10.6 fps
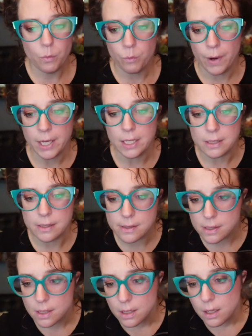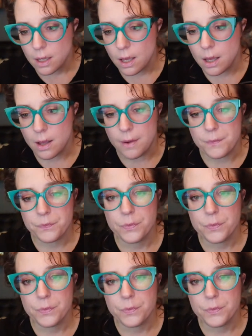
mine is. Um,